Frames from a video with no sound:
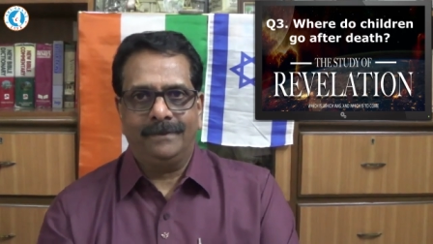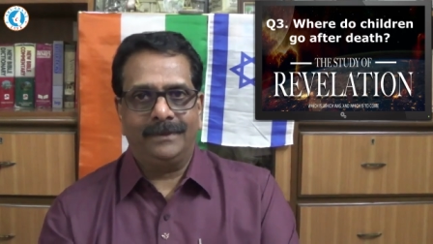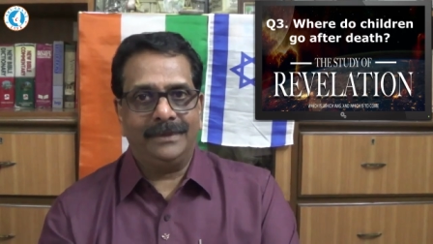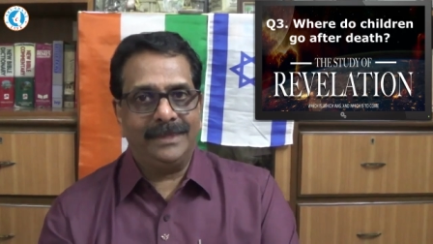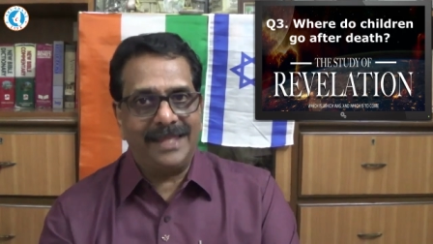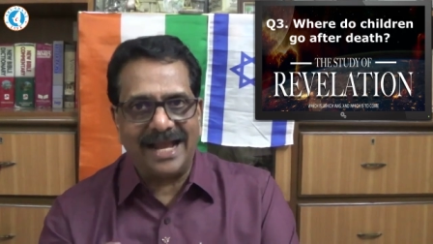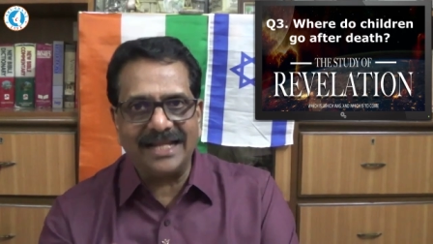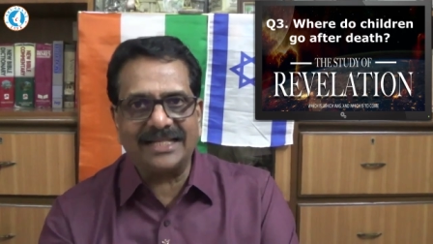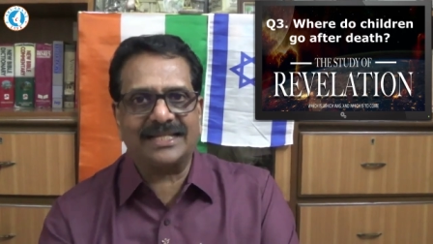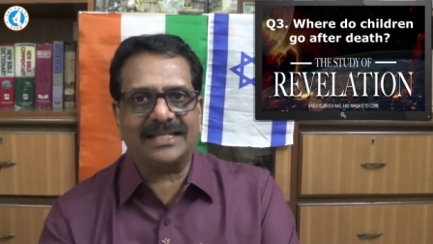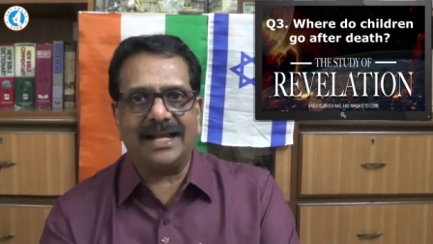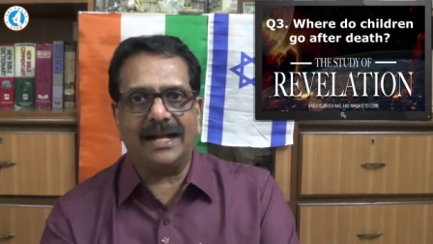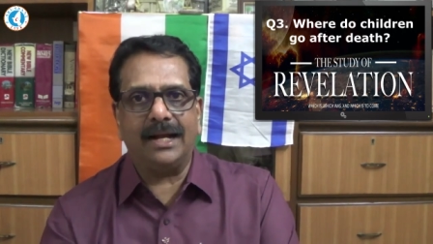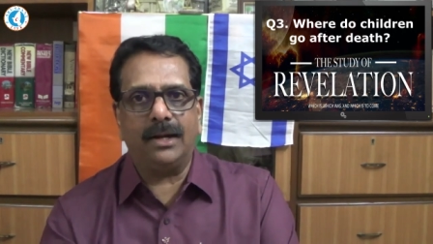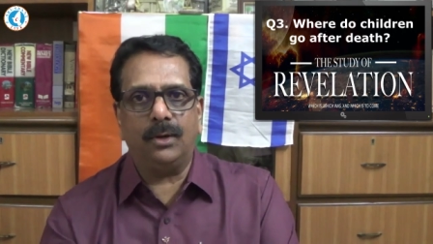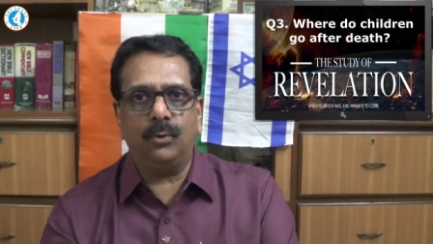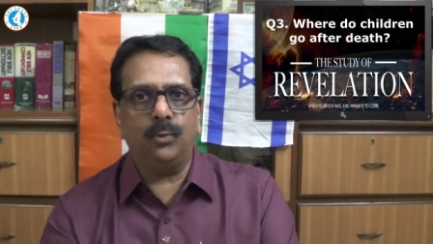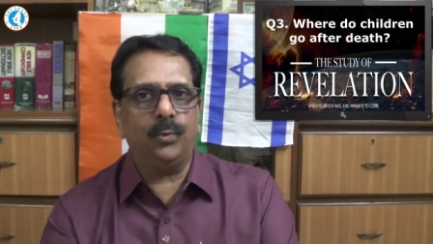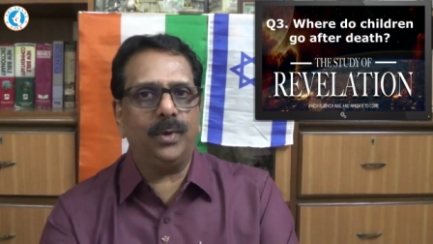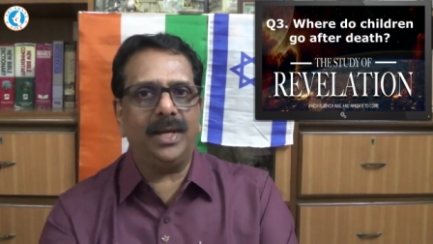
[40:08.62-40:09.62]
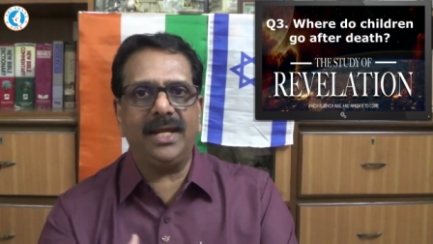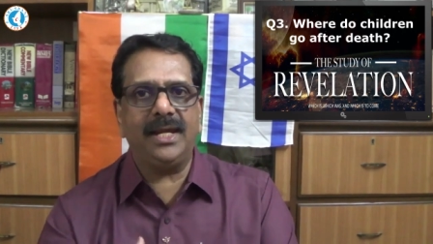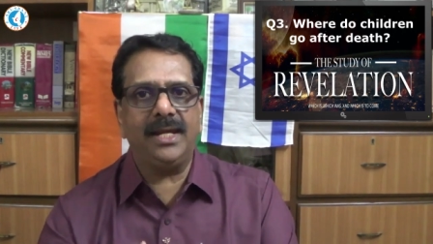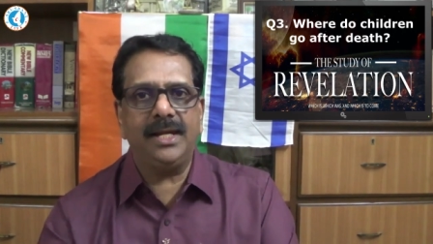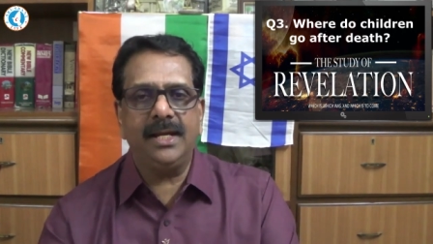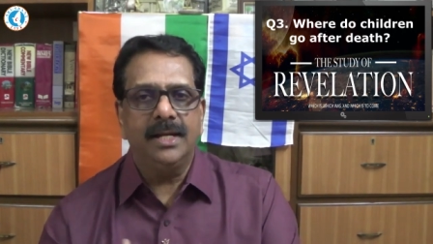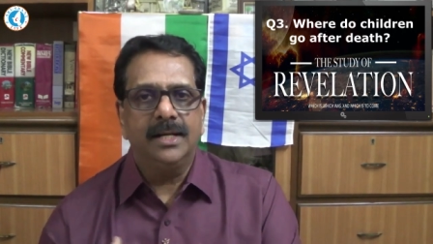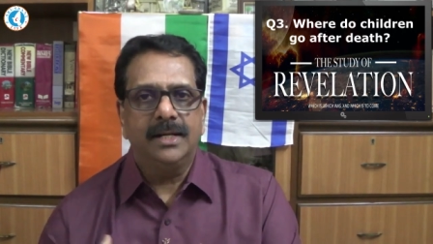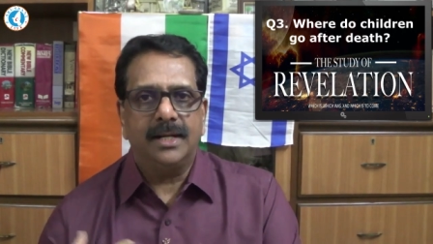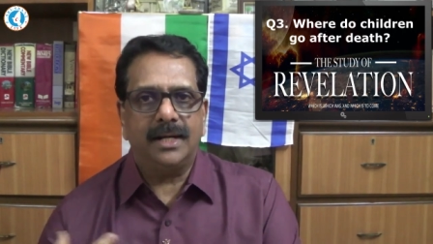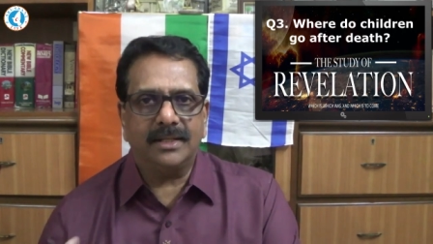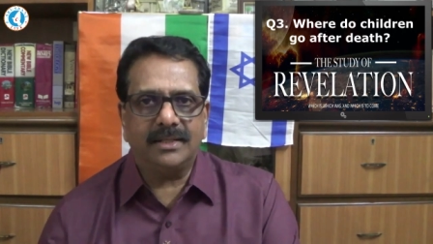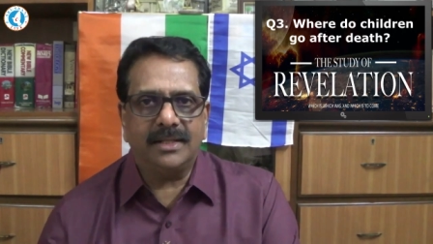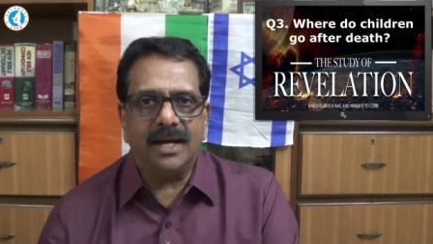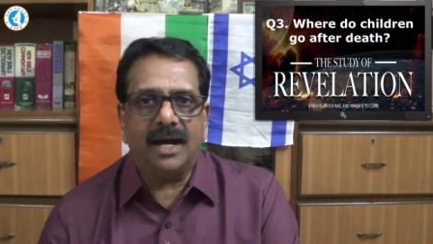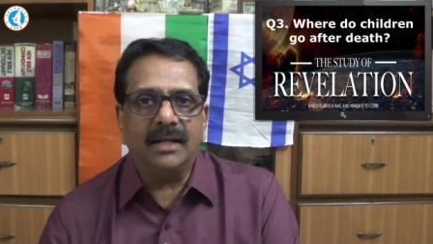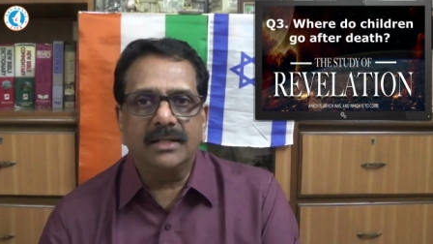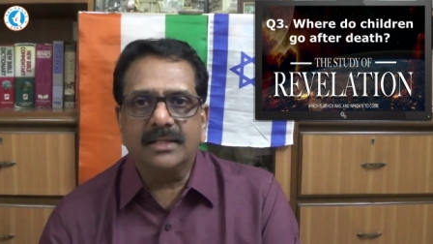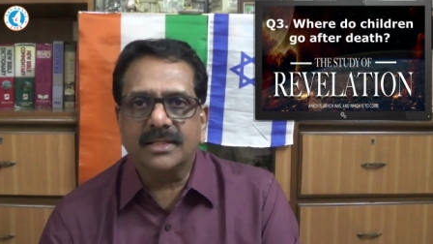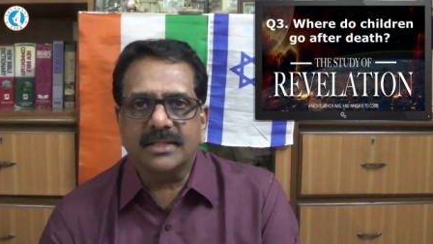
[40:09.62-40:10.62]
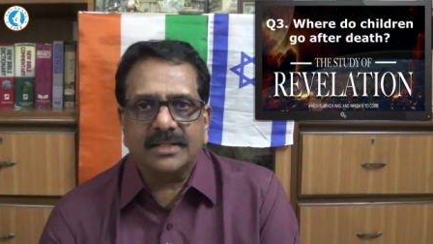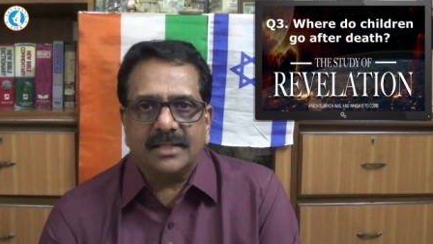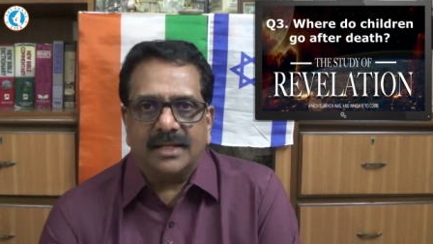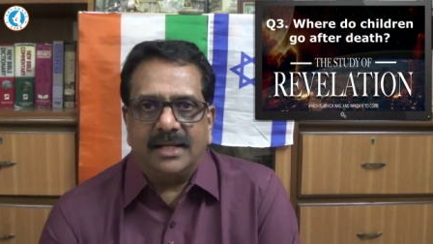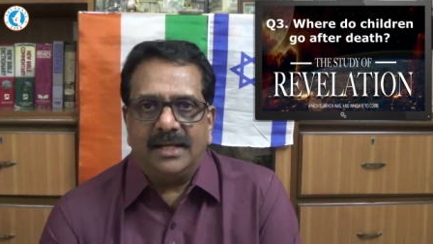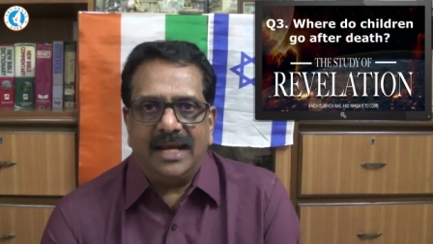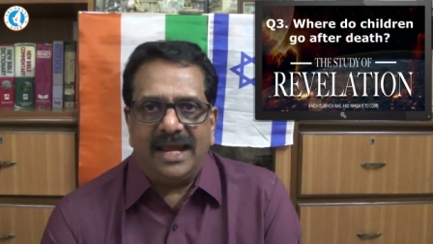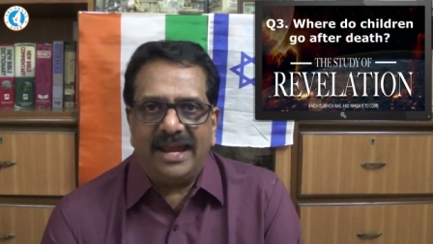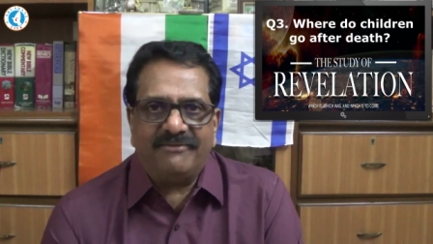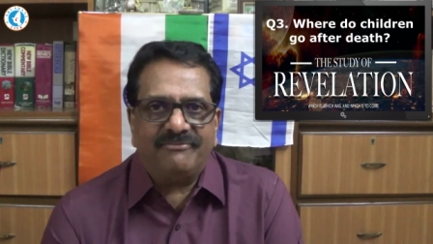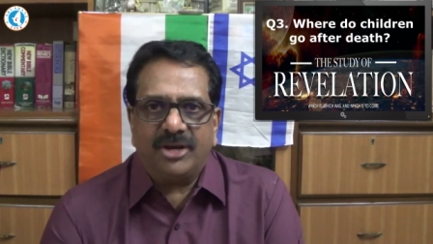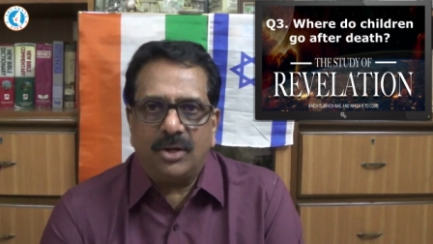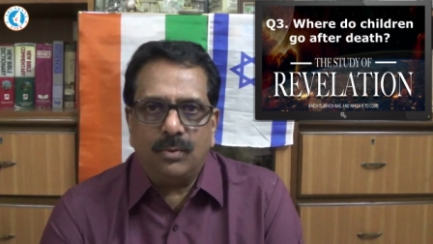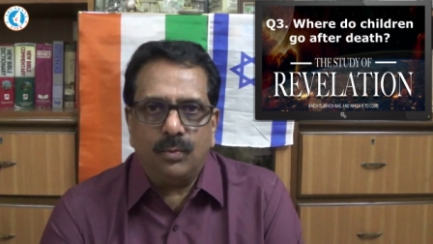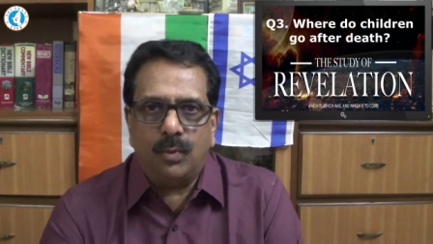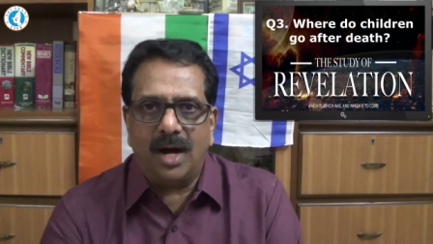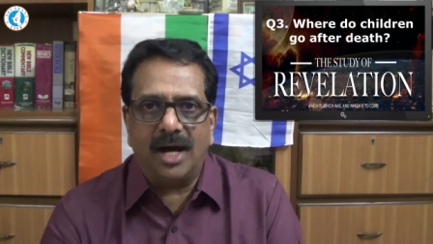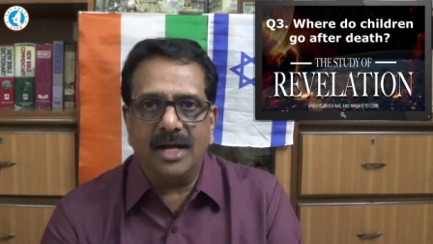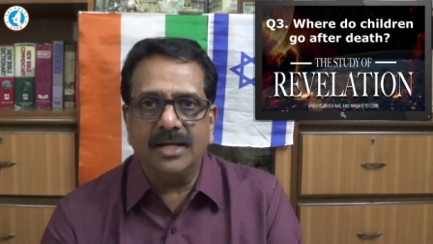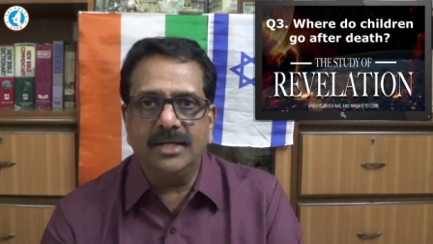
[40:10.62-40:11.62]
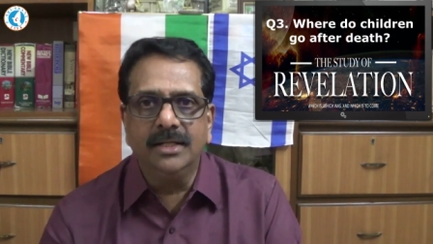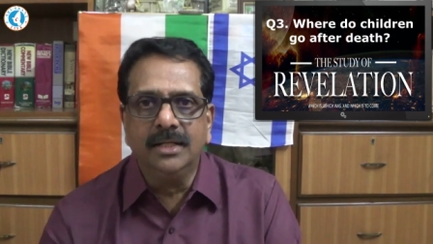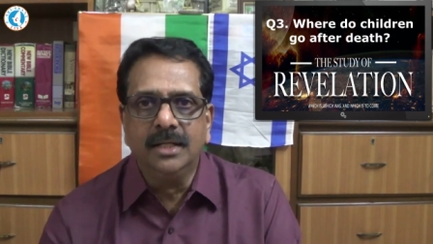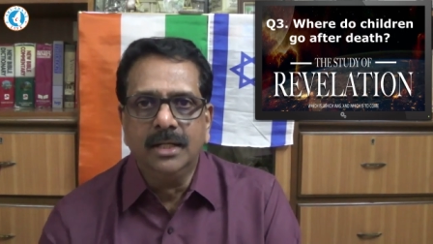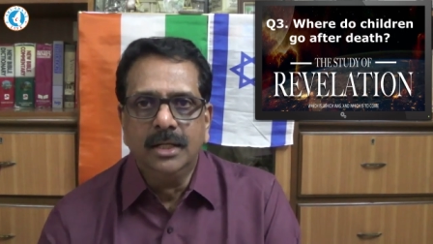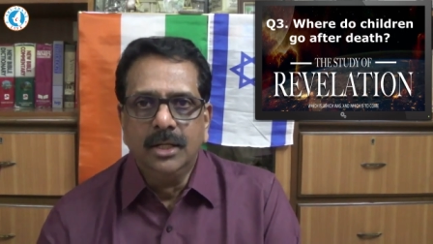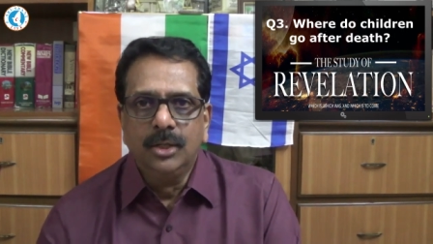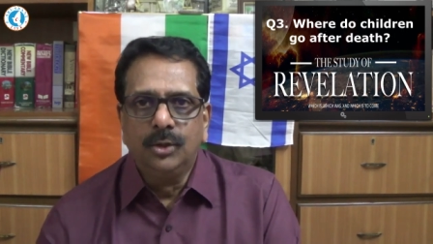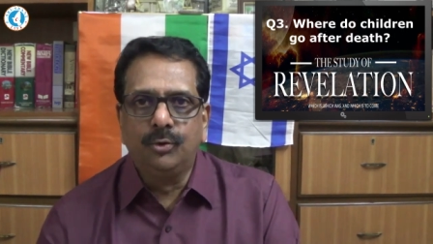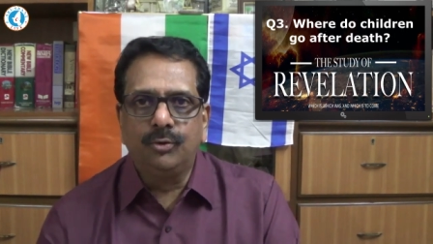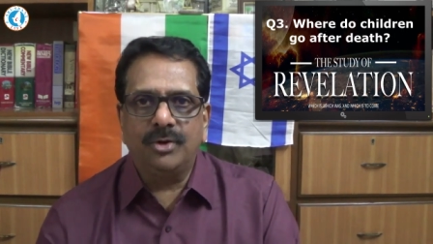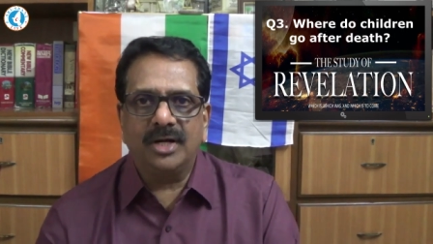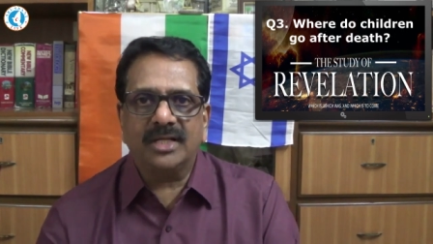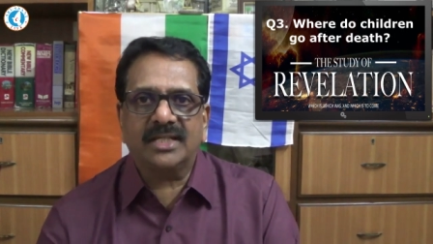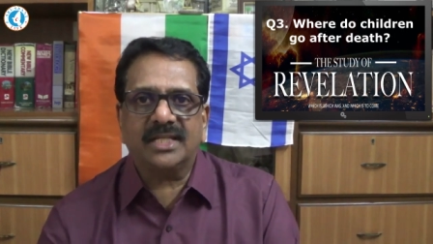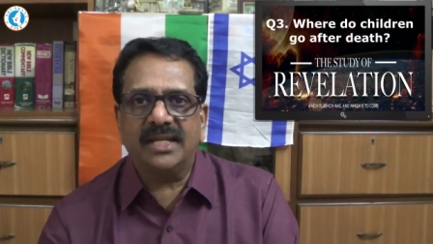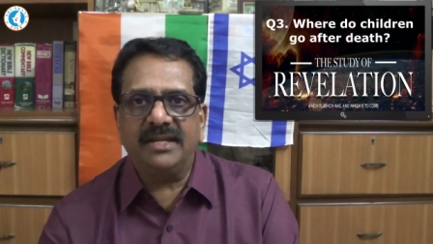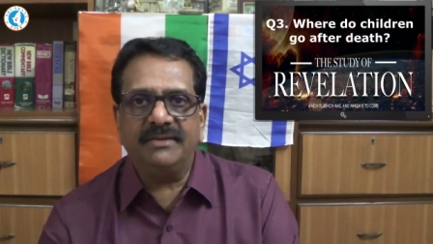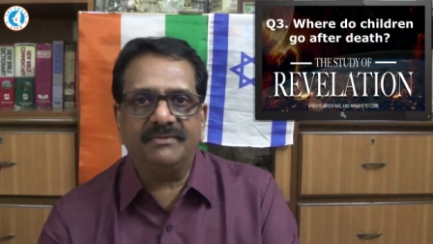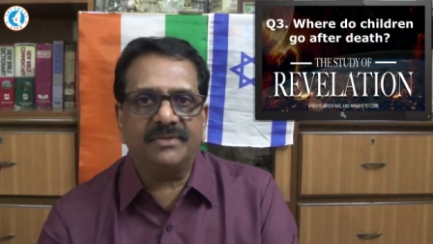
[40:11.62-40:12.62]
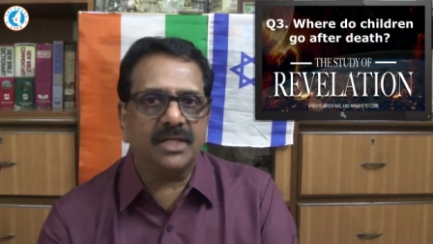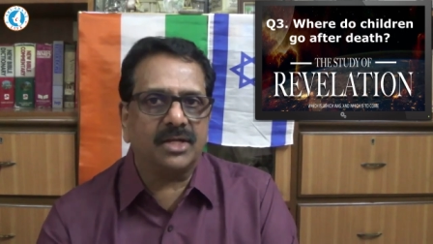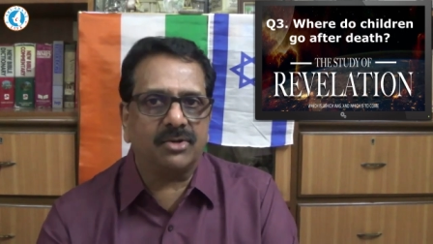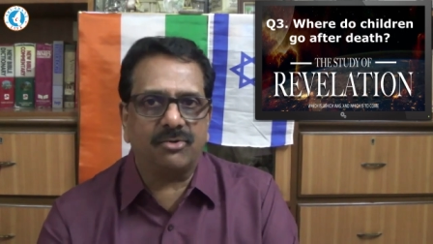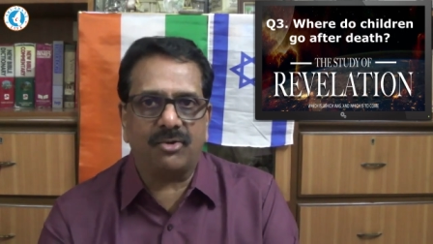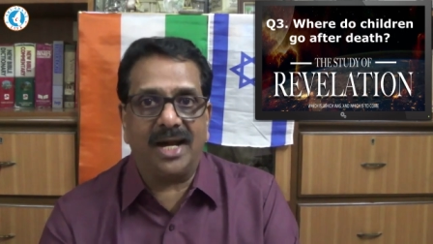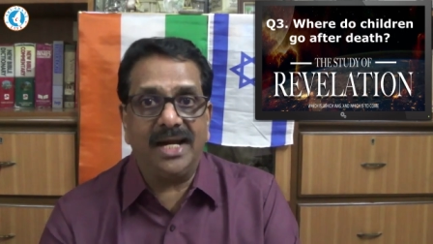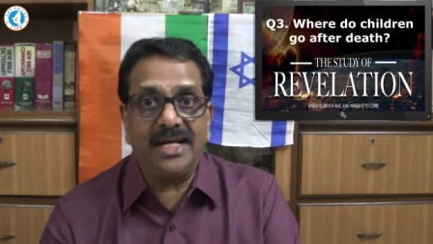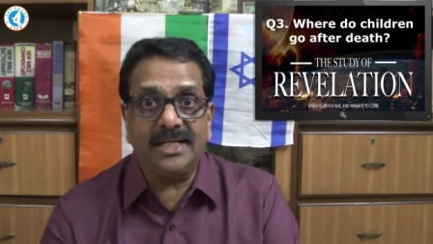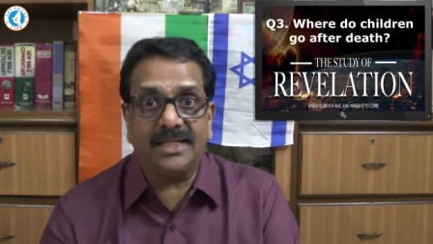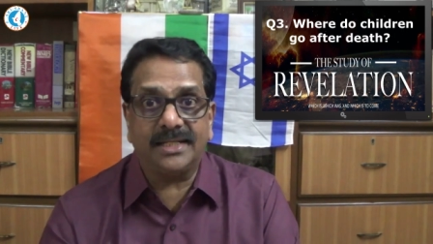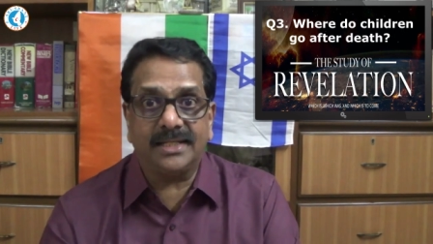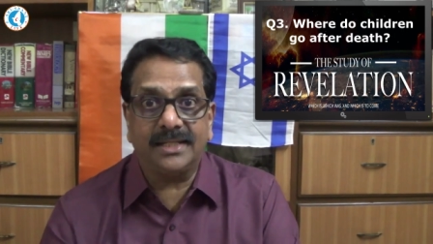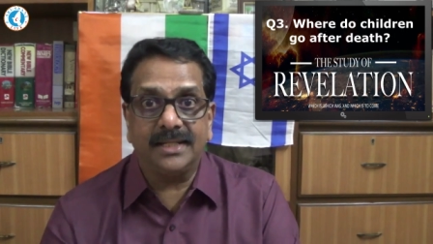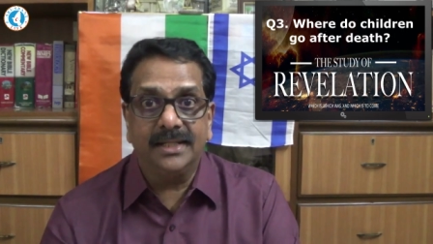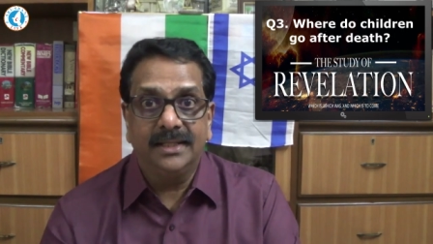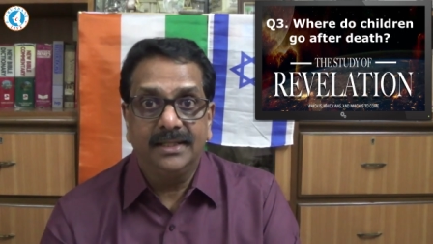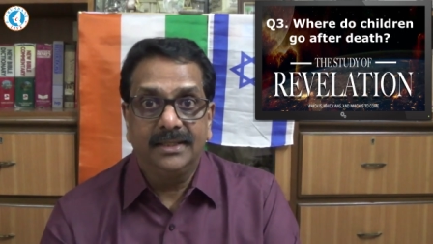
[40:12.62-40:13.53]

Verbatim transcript: That's how we adults and everyone who receives Christ